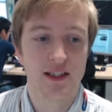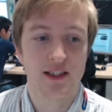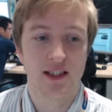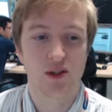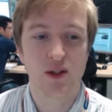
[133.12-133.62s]

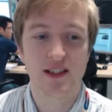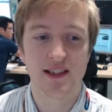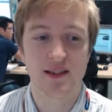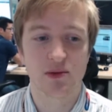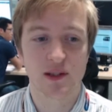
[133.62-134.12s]
Liquidity
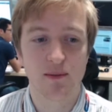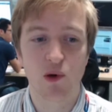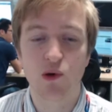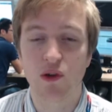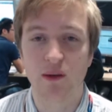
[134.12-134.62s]
is pretty
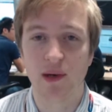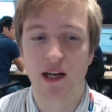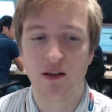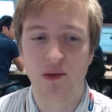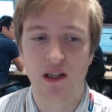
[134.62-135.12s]
poor on the
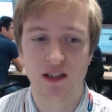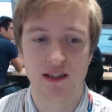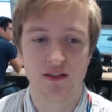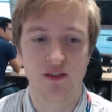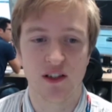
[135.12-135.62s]
power
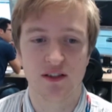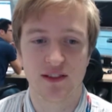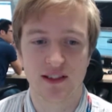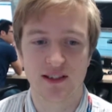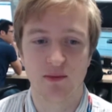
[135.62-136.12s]
markets first
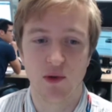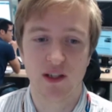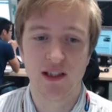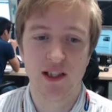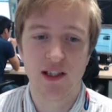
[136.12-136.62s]
thing this
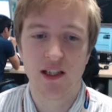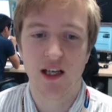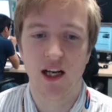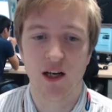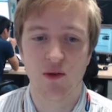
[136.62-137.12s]
morning,
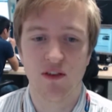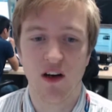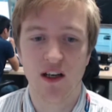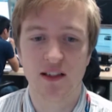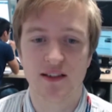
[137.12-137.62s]
with
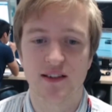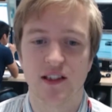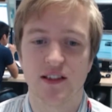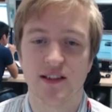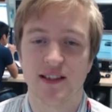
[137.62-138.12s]
high
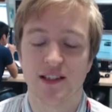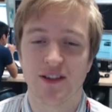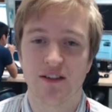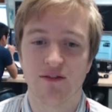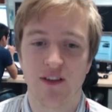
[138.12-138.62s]
uncertainty
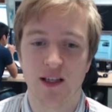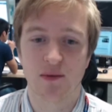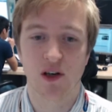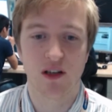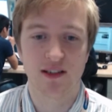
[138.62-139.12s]
around fair
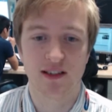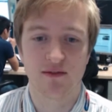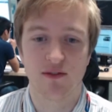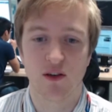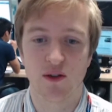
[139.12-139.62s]
pricing
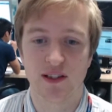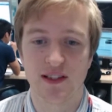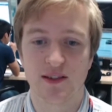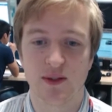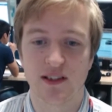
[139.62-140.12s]
following
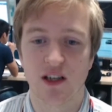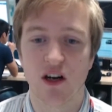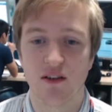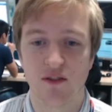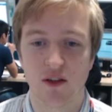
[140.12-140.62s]
this week's
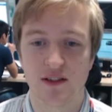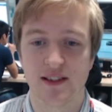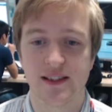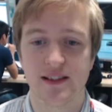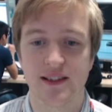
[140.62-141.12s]
high
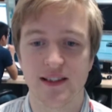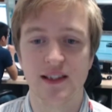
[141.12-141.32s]
volatility.